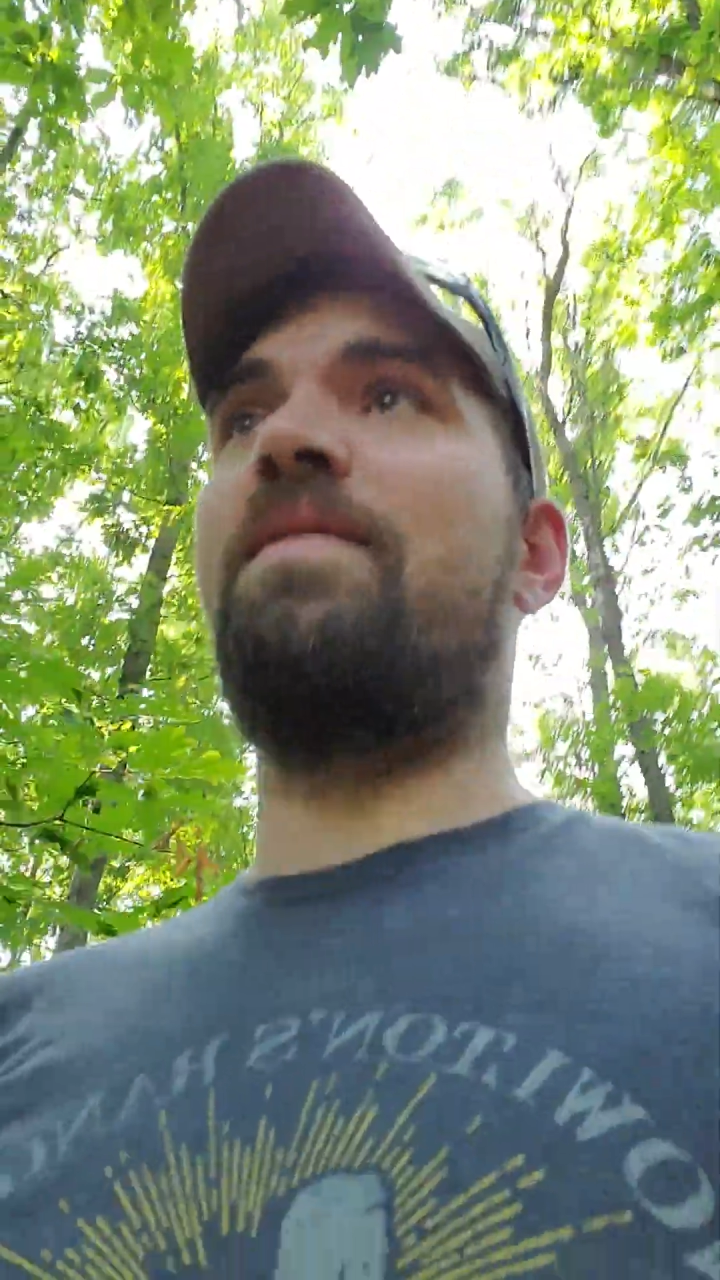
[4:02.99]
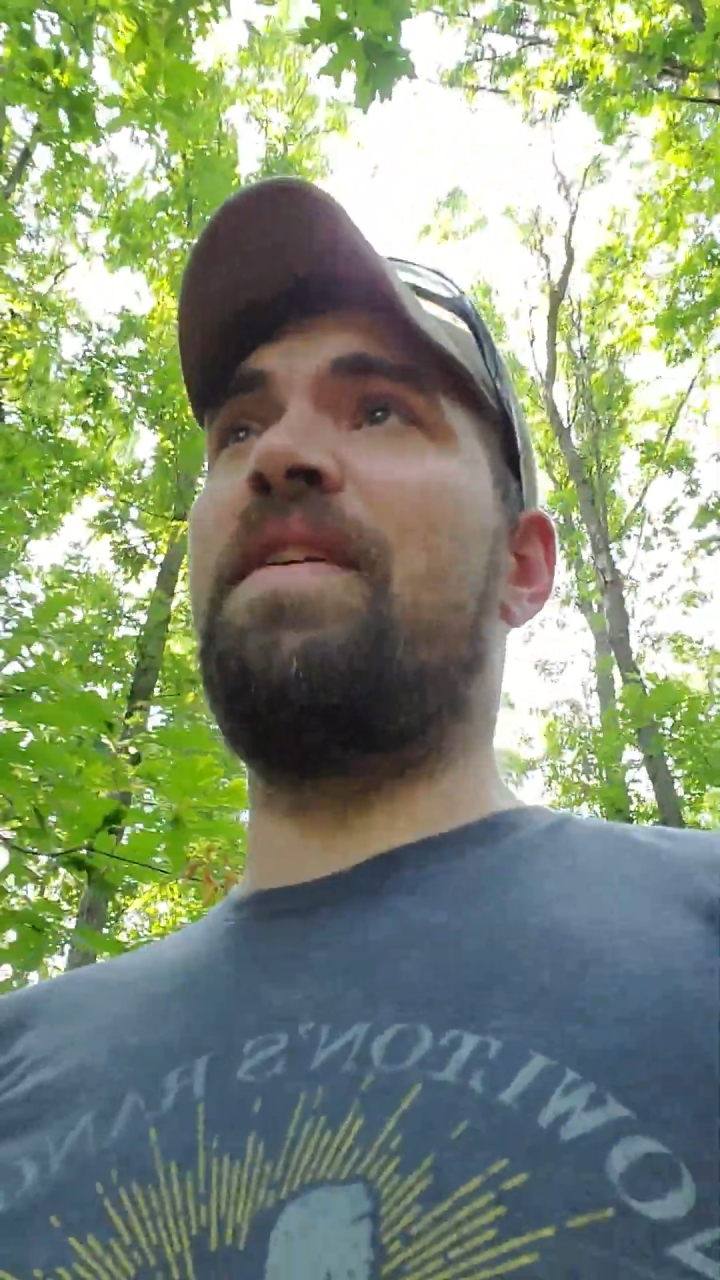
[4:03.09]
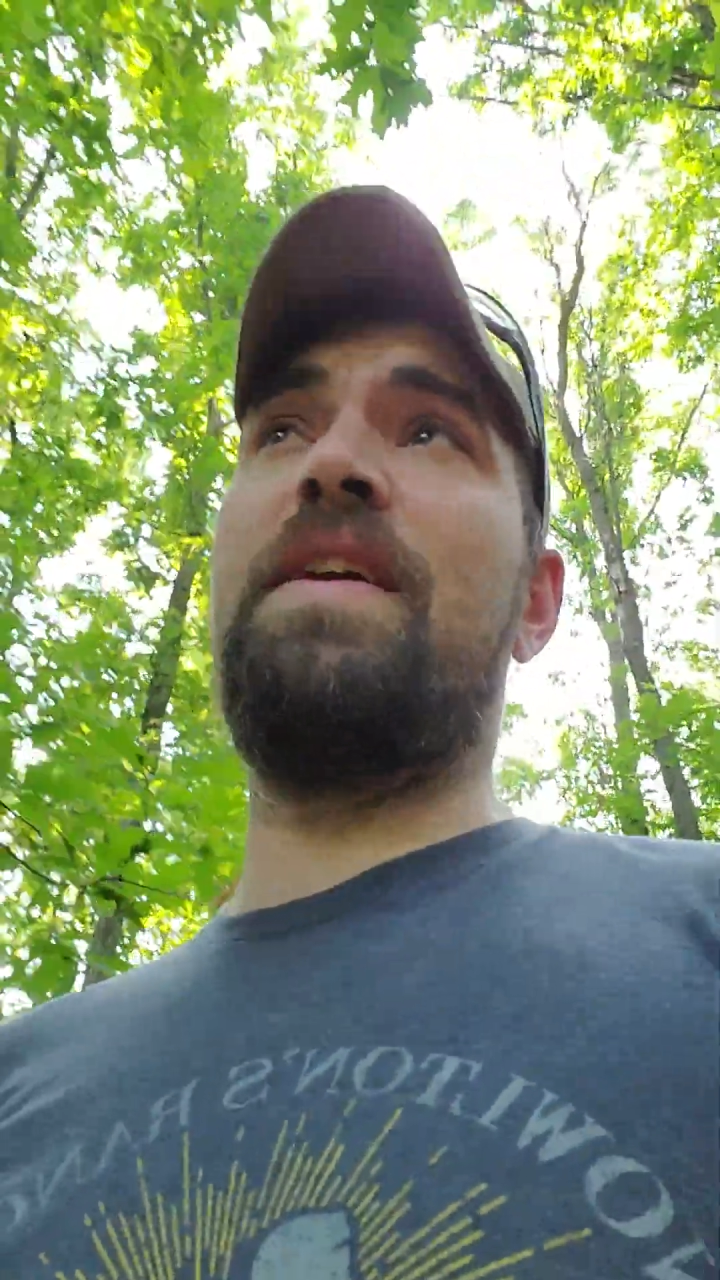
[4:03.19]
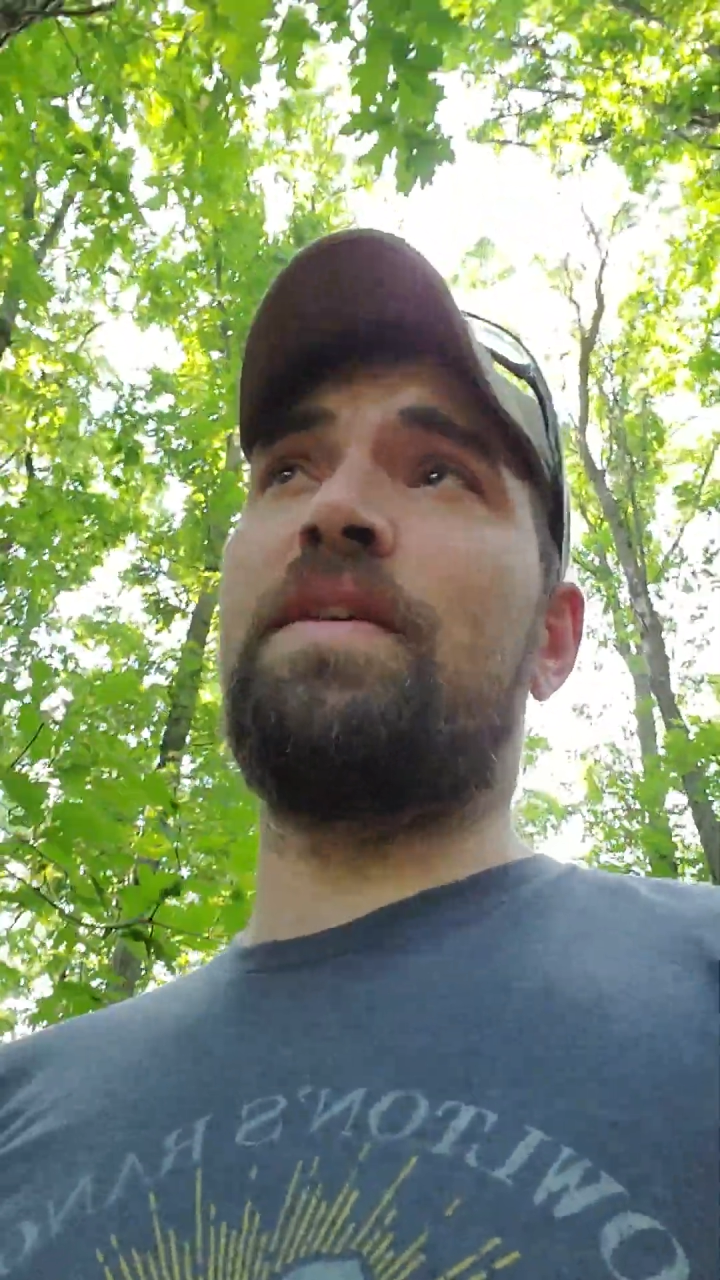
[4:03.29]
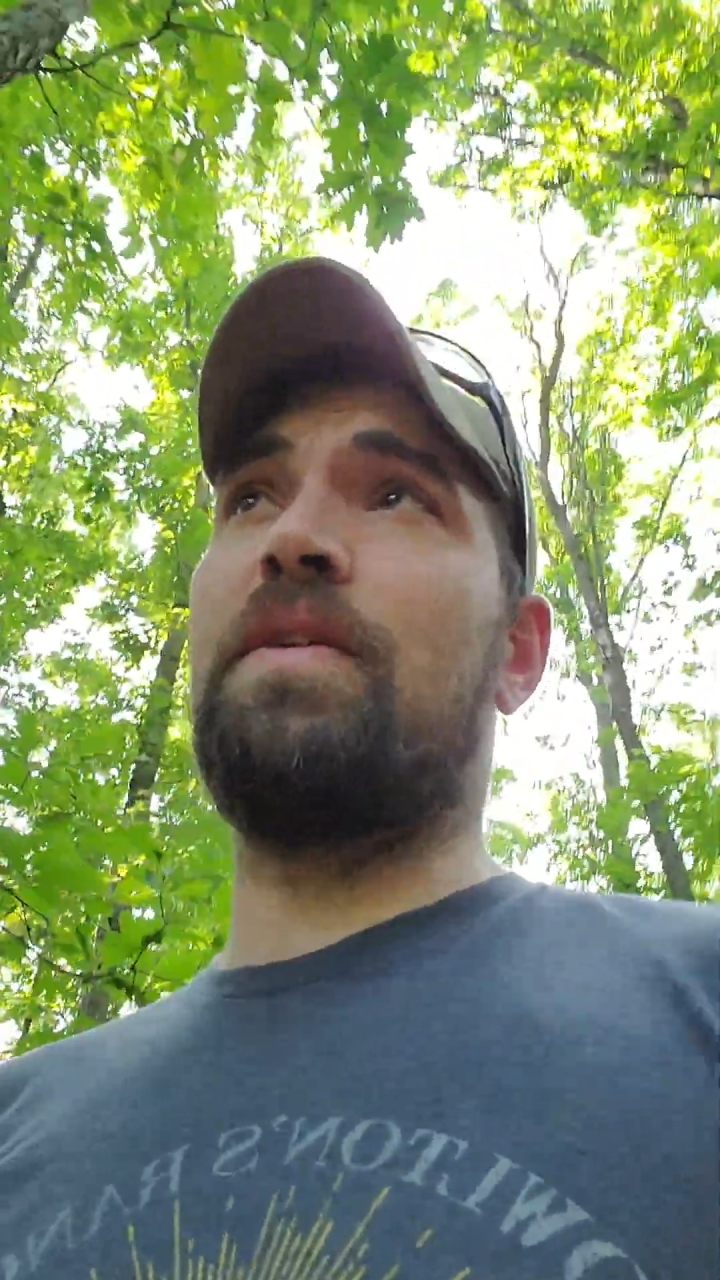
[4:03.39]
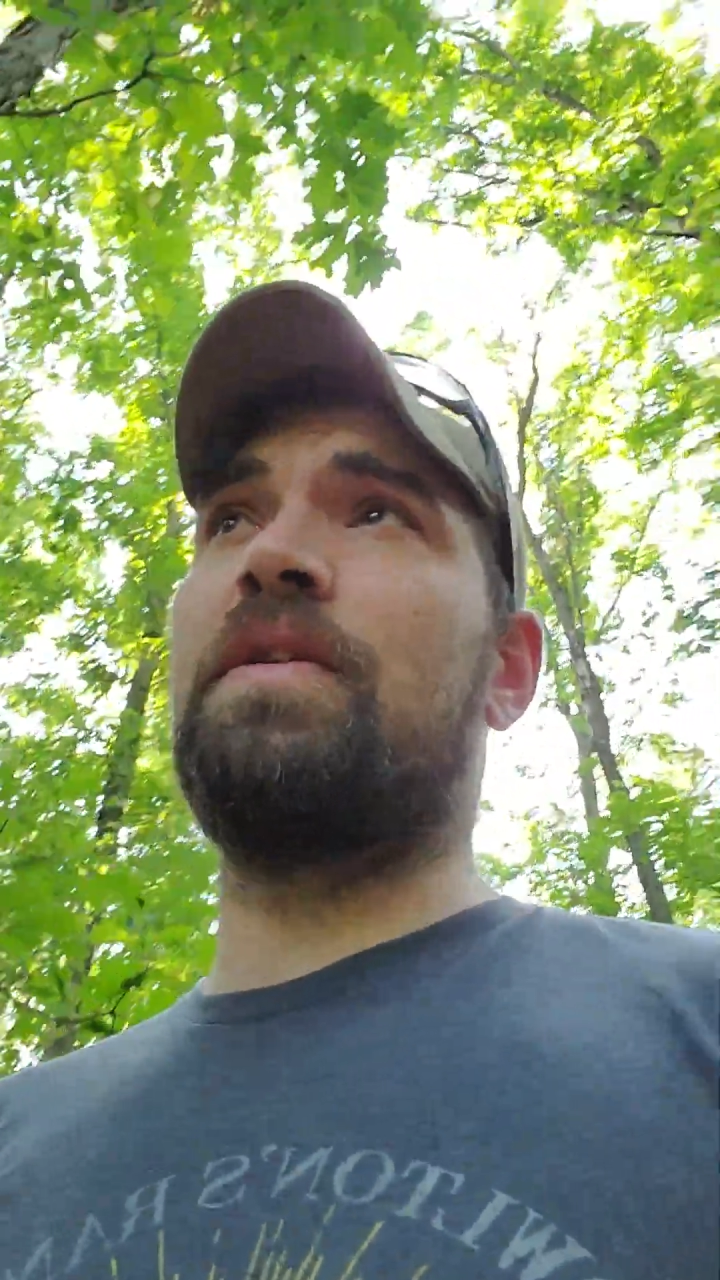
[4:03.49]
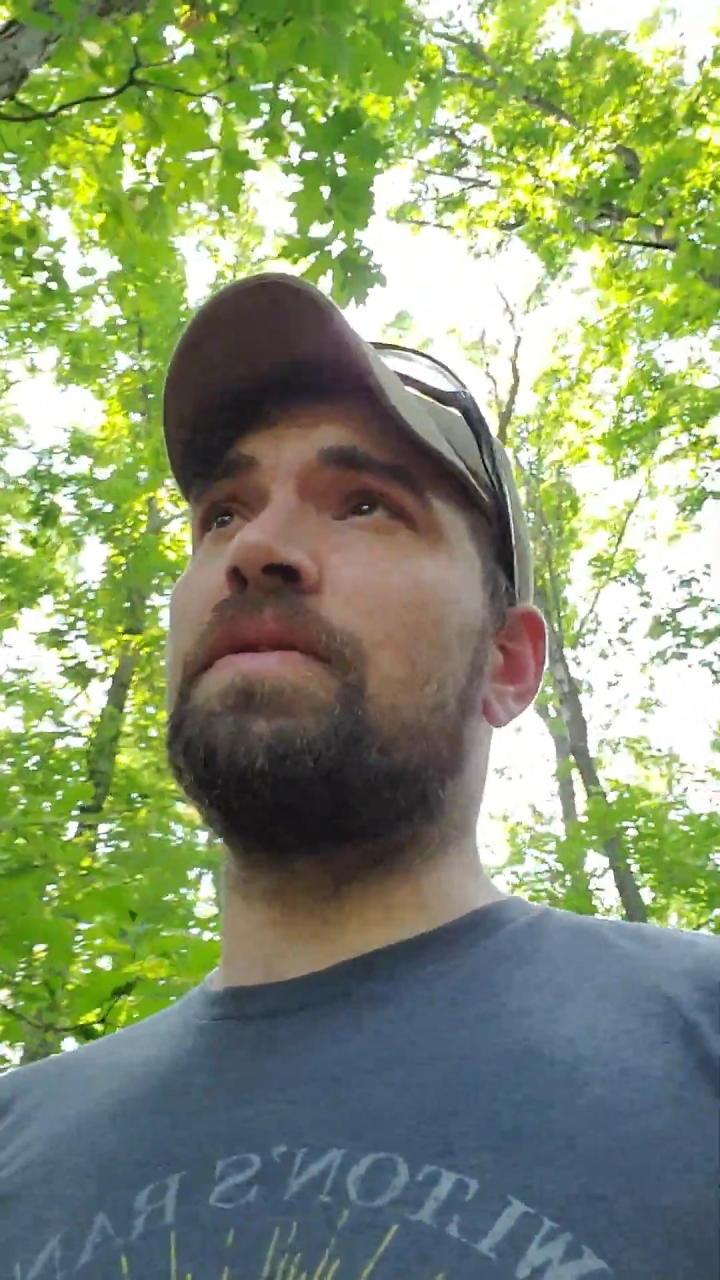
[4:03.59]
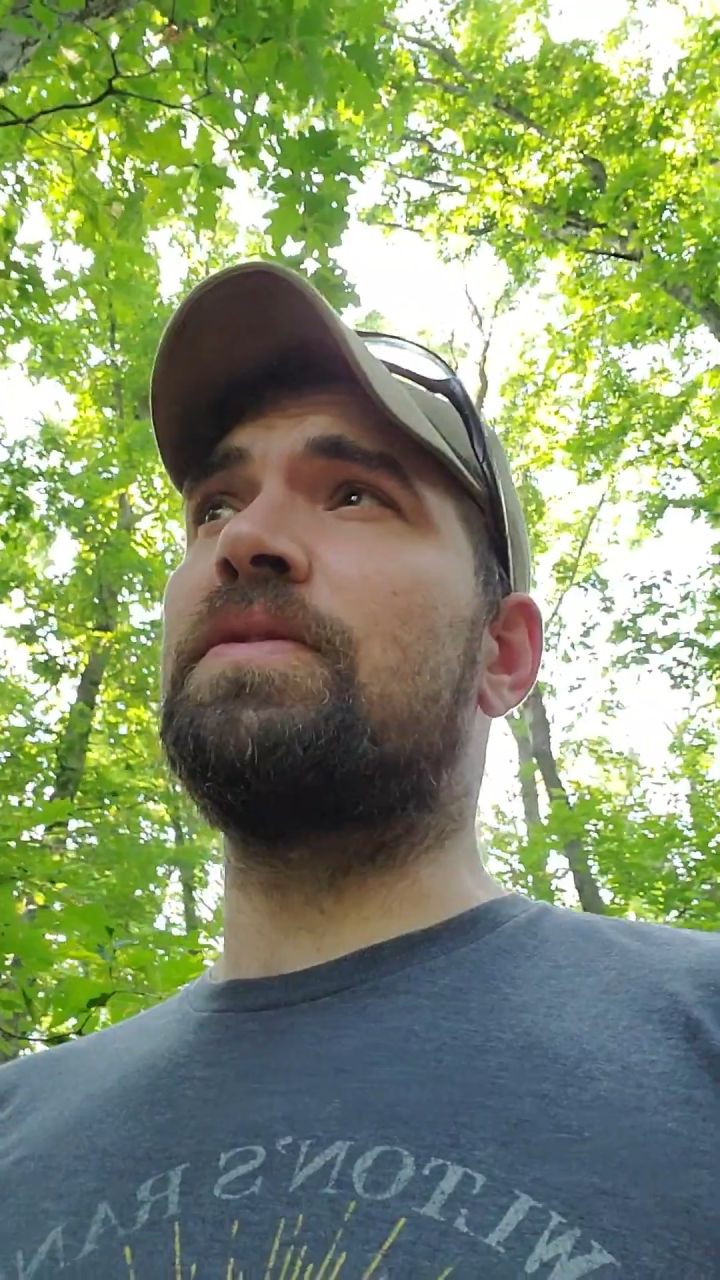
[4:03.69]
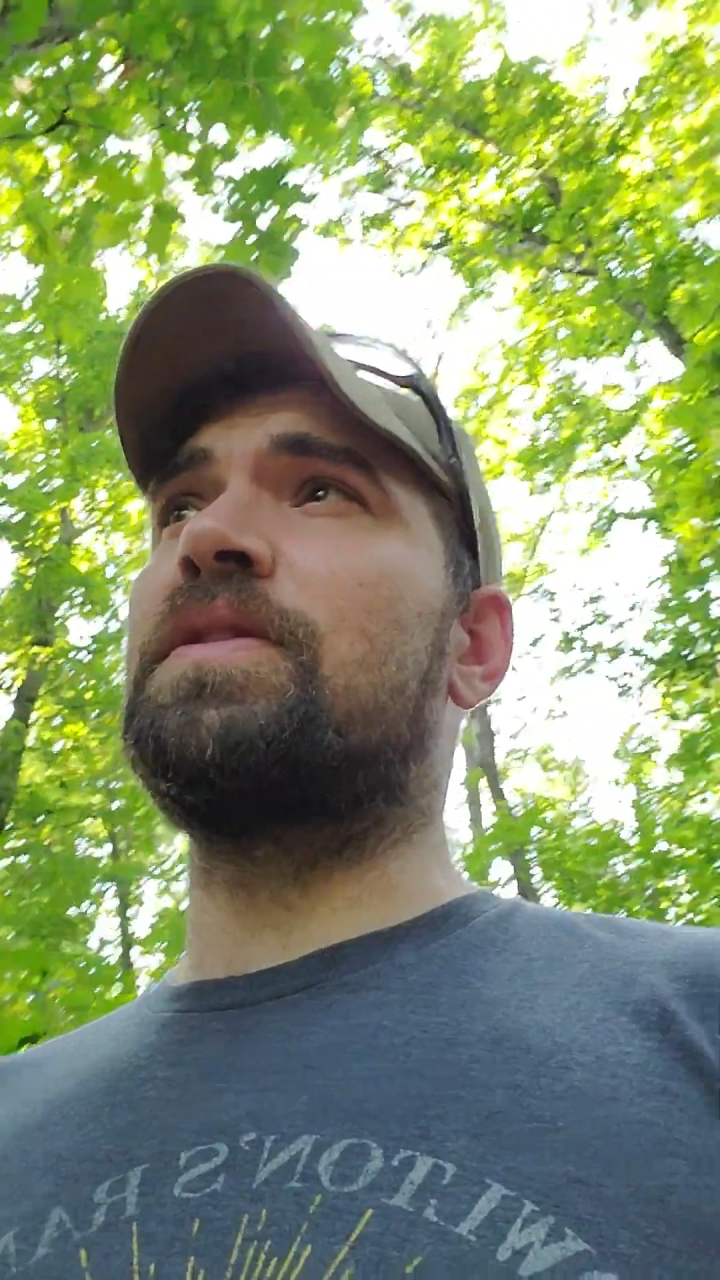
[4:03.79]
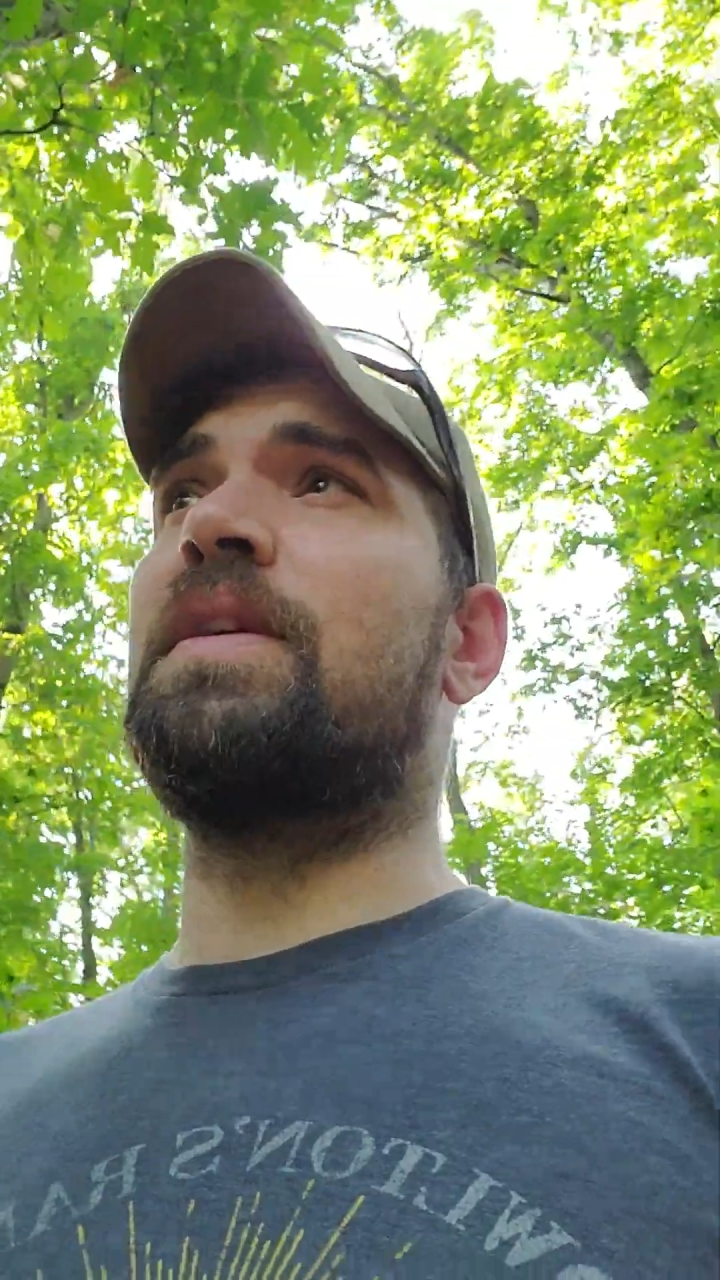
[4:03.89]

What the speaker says: vehicles